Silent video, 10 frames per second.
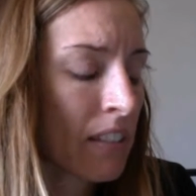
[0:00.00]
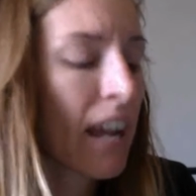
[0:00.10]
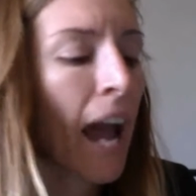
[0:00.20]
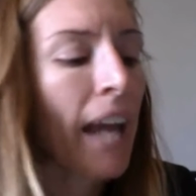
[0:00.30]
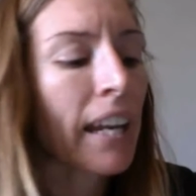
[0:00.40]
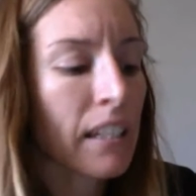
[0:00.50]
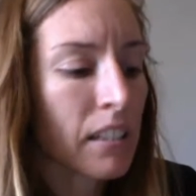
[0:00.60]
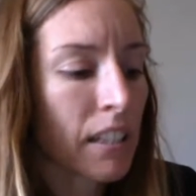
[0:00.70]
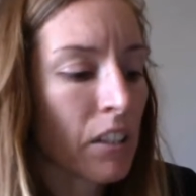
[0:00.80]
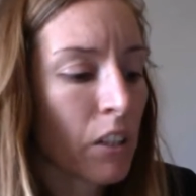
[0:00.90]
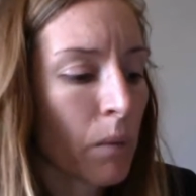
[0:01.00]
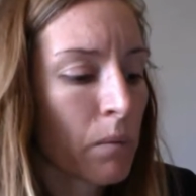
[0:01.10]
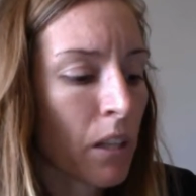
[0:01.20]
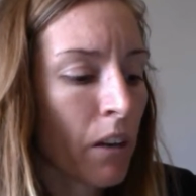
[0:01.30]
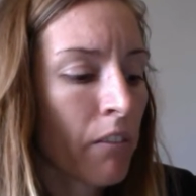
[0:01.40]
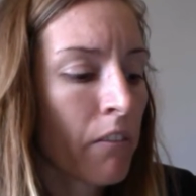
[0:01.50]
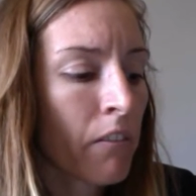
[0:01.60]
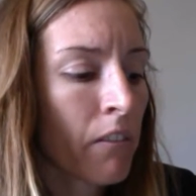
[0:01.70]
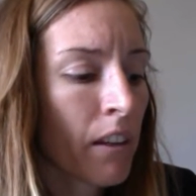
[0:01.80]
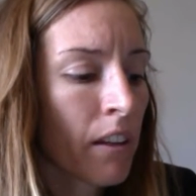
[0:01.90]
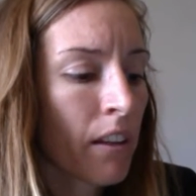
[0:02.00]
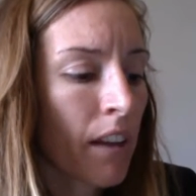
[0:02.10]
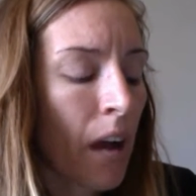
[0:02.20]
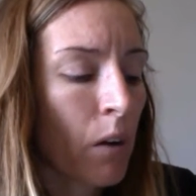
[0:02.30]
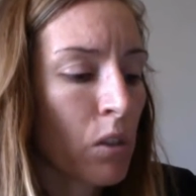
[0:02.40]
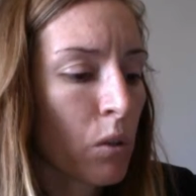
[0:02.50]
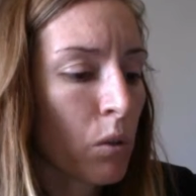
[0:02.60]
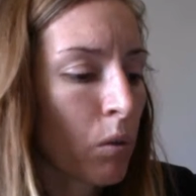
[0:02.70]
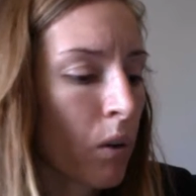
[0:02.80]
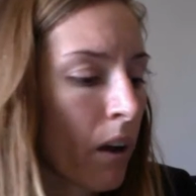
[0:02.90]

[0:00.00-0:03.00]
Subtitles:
guidance in terms of how to